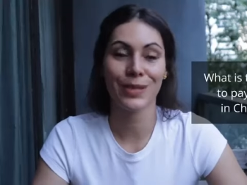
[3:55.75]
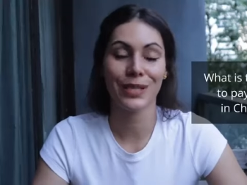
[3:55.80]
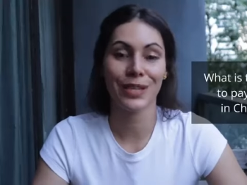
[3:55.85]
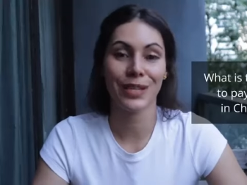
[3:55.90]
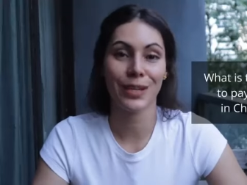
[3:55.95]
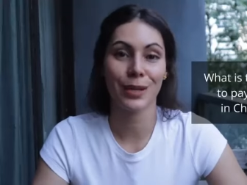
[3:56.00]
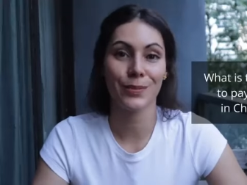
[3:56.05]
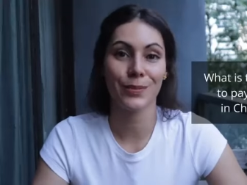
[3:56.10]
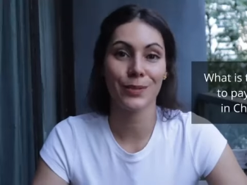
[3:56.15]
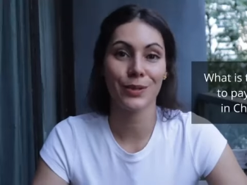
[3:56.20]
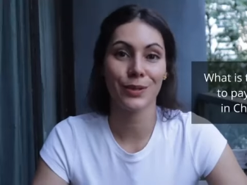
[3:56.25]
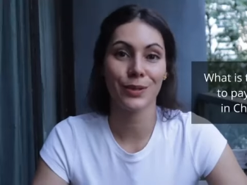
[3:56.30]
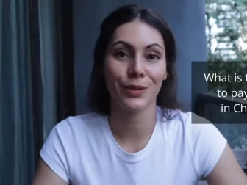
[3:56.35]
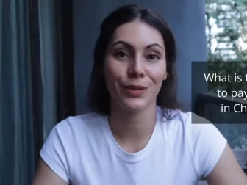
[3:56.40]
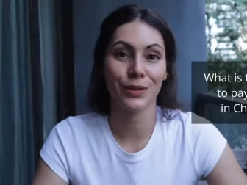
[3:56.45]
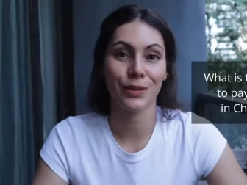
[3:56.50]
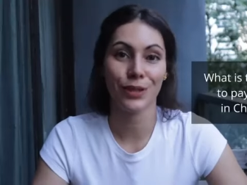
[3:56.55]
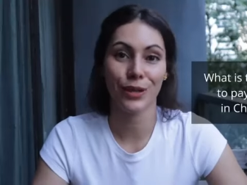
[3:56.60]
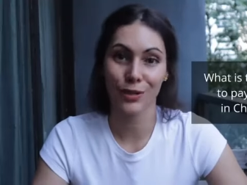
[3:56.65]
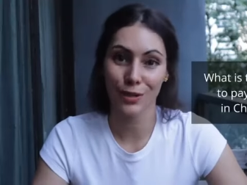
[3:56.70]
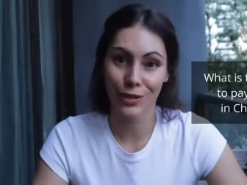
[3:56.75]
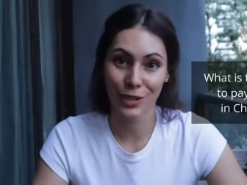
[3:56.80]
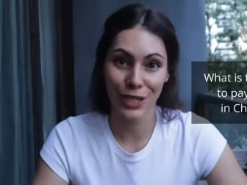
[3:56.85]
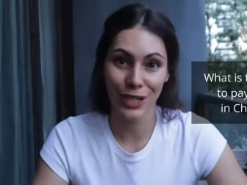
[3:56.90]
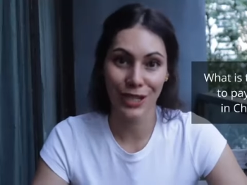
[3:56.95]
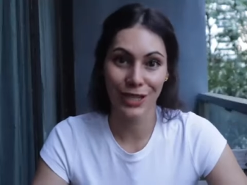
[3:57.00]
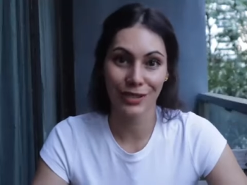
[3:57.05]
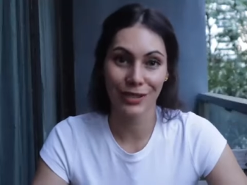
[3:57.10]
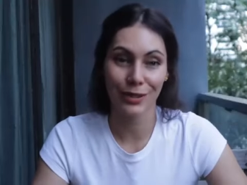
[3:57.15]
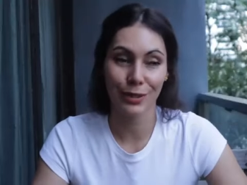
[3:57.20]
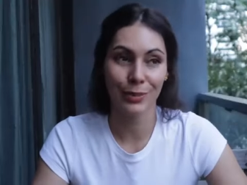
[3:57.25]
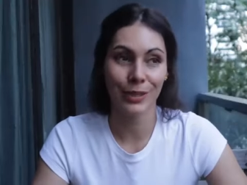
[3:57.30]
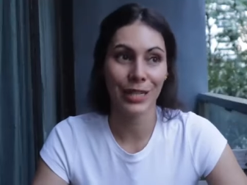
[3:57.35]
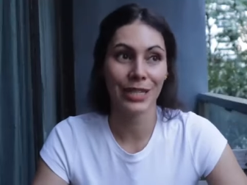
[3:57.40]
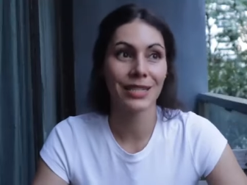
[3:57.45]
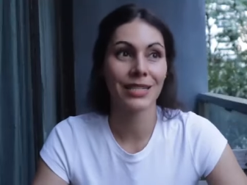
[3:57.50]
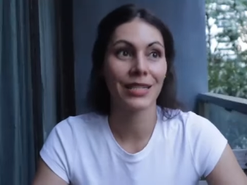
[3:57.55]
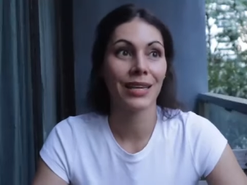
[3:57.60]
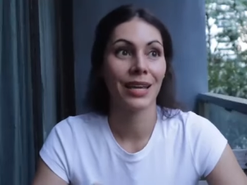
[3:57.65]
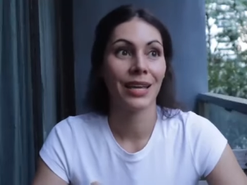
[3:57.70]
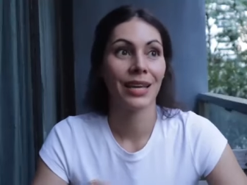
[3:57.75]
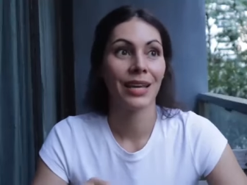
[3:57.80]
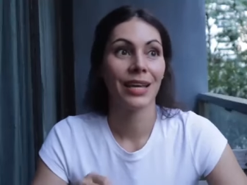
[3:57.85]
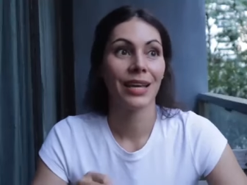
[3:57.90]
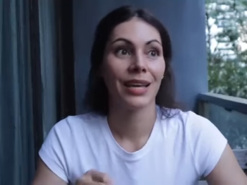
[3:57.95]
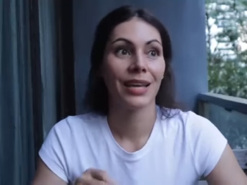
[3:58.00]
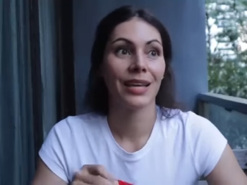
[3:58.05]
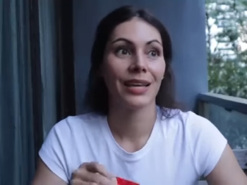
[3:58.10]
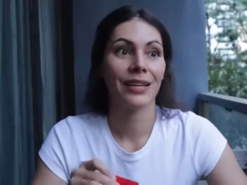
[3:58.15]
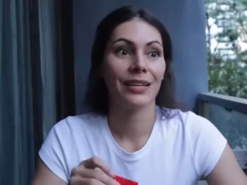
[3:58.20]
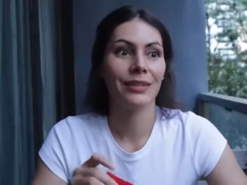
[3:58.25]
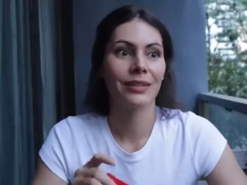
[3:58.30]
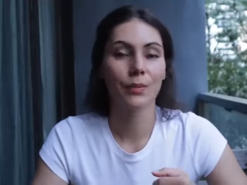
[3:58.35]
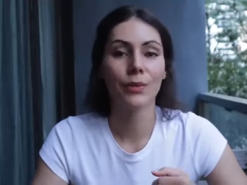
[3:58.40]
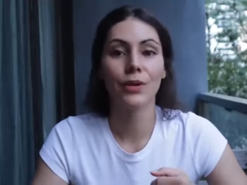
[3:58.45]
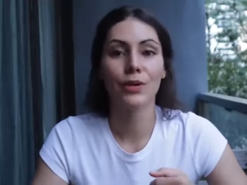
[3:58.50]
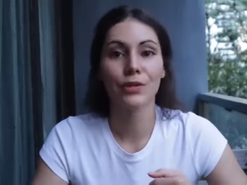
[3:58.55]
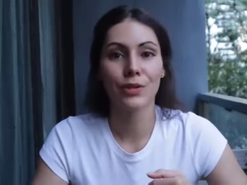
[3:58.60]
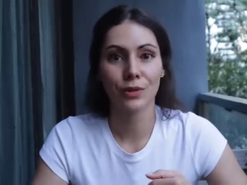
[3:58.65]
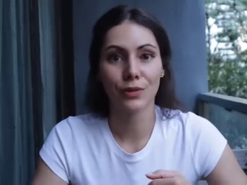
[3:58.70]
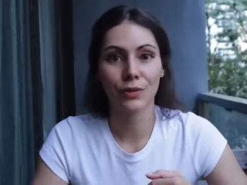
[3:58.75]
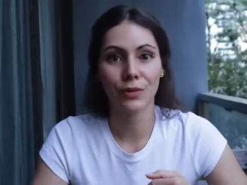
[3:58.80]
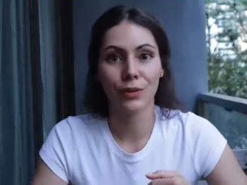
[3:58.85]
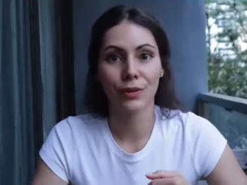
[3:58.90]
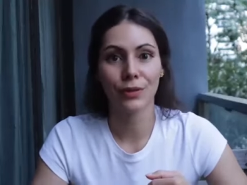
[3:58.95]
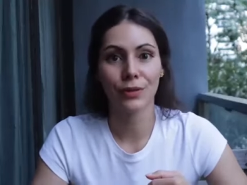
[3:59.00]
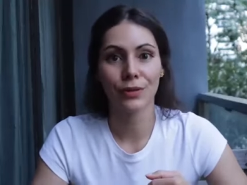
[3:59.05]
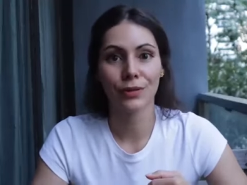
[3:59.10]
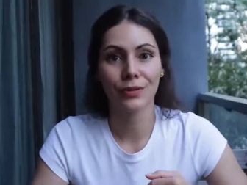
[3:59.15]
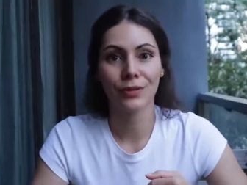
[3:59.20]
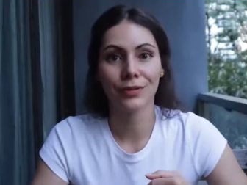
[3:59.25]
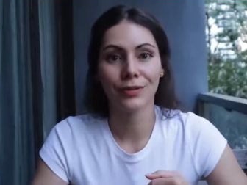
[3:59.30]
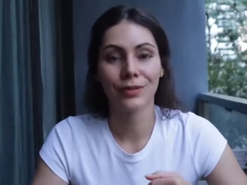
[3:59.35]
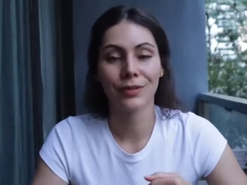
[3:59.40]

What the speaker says: It helps you negotiate a little bit, and most of all,